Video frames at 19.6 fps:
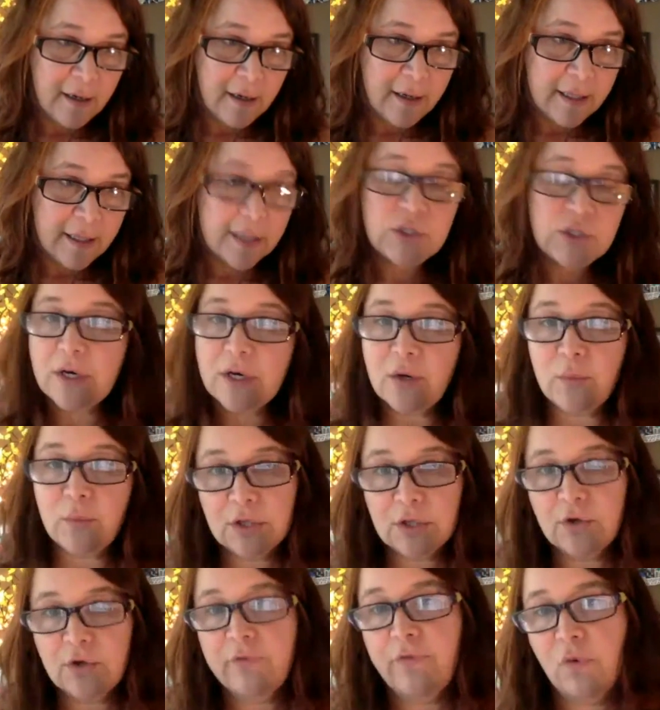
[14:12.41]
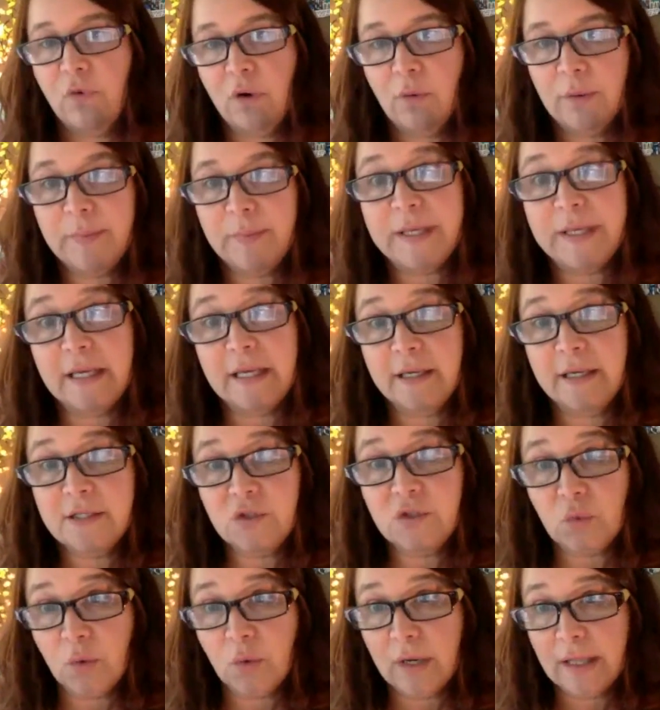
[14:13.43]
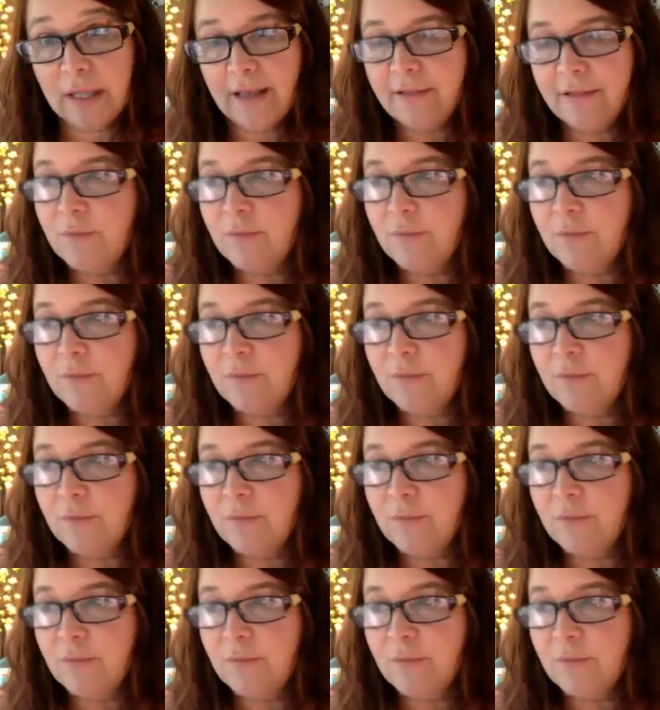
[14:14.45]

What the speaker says: illustrator would look for would be a storyline that